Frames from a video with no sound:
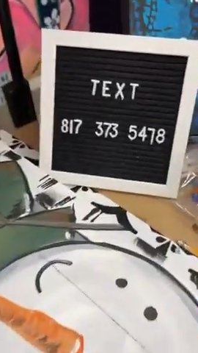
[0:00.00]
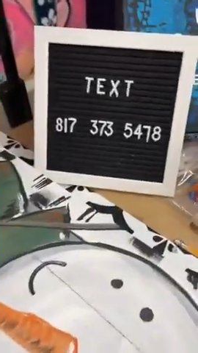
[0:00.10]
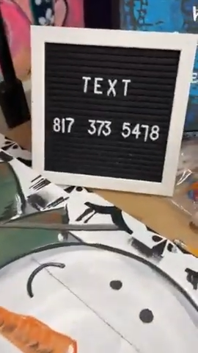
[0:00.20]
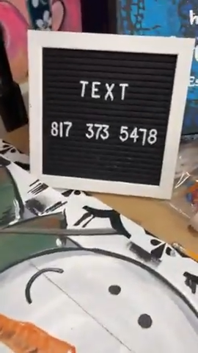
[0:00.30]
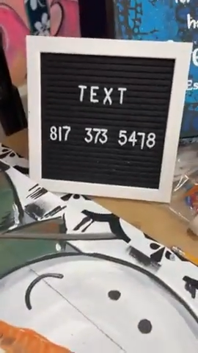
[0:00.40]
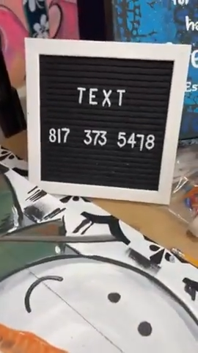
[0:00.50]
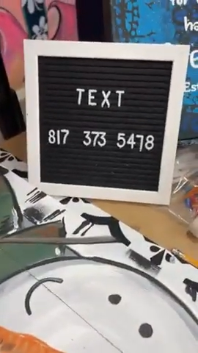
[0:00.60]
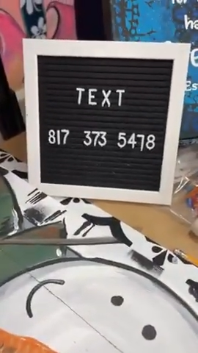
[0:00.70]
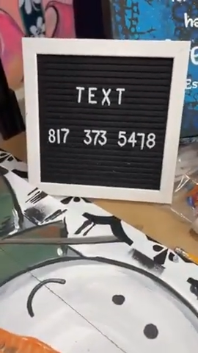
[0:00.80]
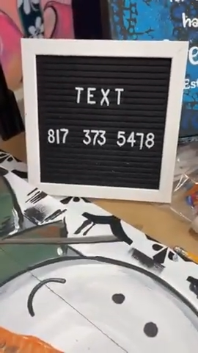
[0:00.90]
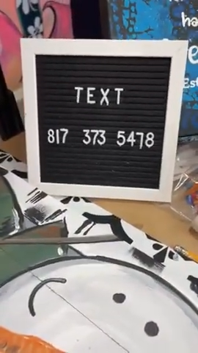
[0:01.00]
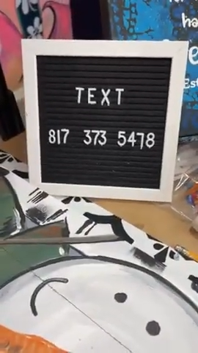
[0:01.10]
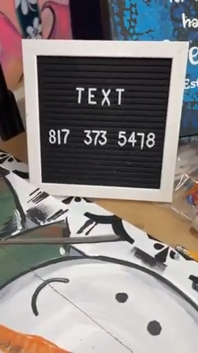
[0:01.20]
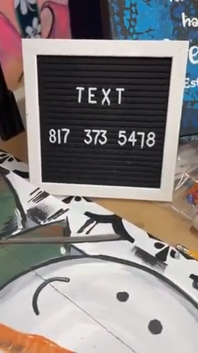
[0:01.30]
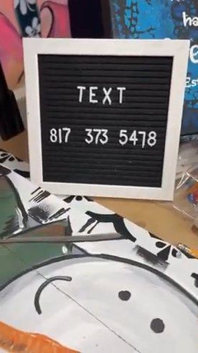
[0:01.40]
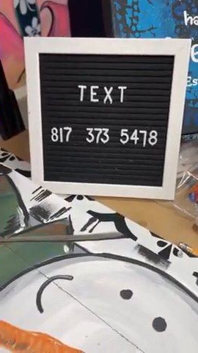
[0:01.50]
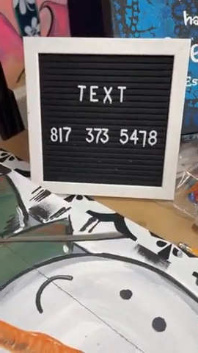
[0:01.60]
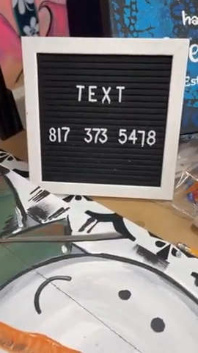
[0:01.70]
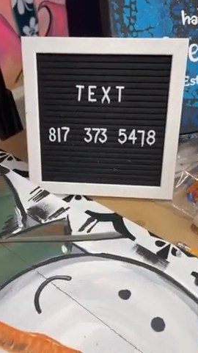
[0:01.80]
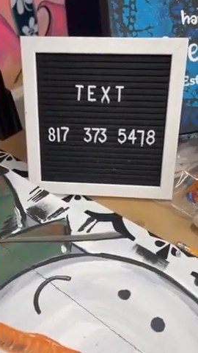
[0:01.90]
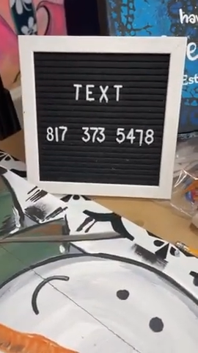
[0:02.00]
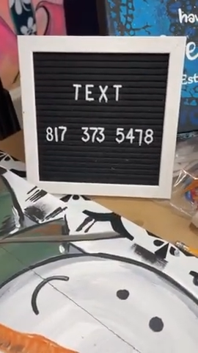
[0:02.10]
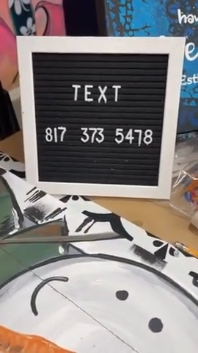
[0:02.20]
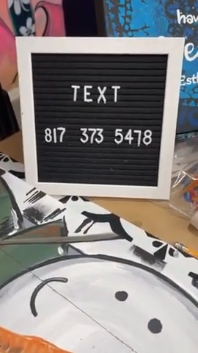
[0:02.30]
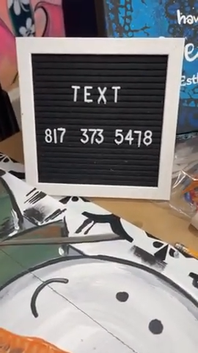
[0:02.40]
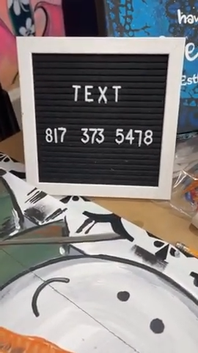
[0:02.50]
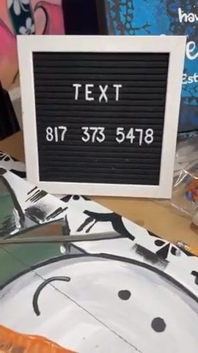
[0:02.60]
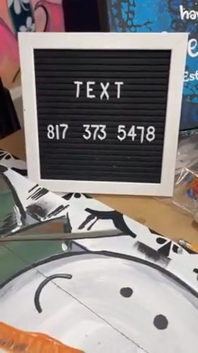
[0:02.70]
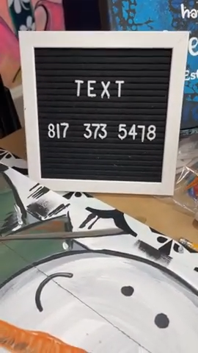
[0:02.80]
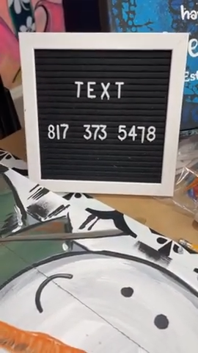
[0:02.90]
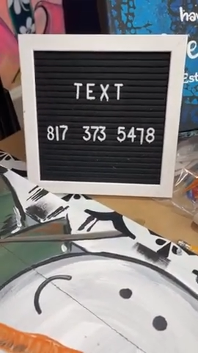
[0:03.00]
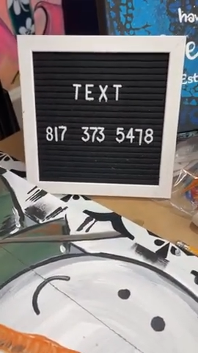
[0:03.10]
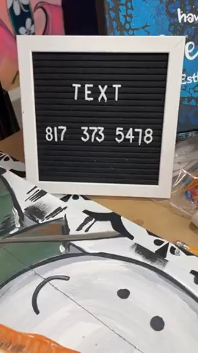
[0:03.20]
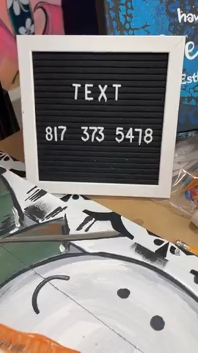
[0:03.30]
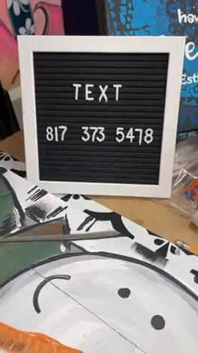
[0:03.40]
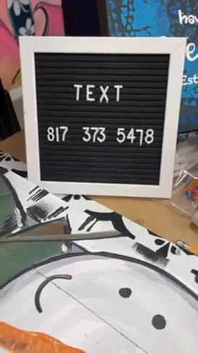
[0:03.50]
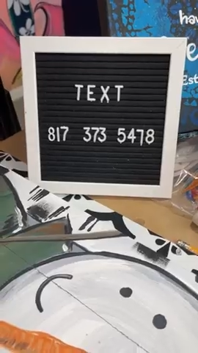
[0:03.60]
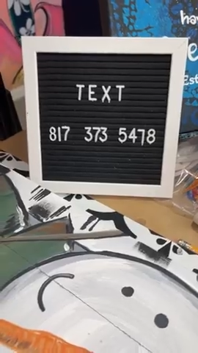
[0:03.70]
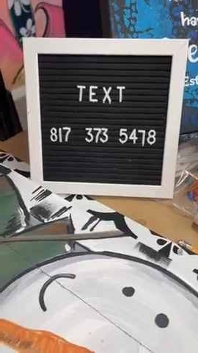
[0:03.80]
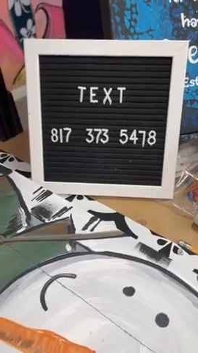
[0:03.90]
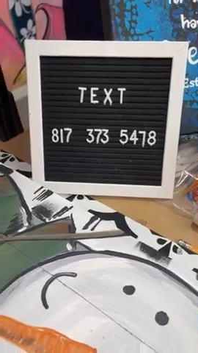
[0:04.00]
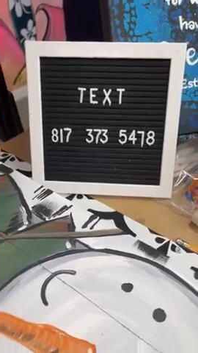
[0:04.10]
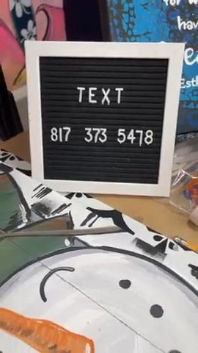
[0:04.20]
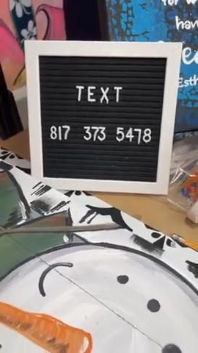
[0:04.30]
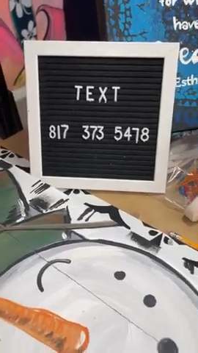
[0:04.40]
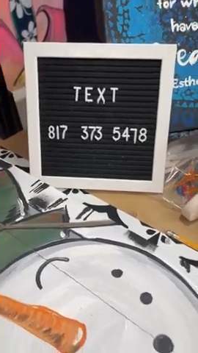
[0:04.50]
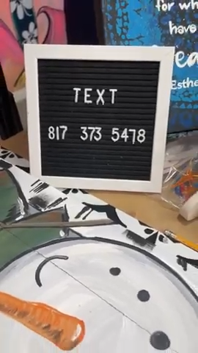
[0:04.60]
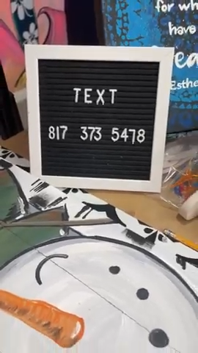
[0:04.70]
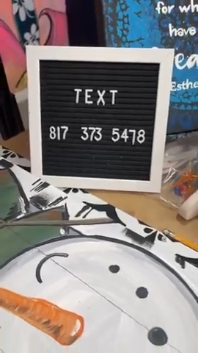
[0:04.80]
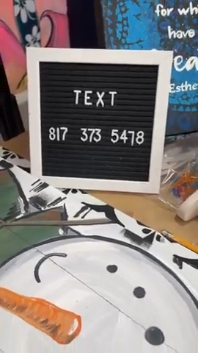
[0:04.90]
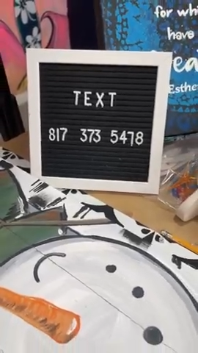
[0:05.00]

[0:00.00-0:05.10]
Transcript: [unreadable: no face in view]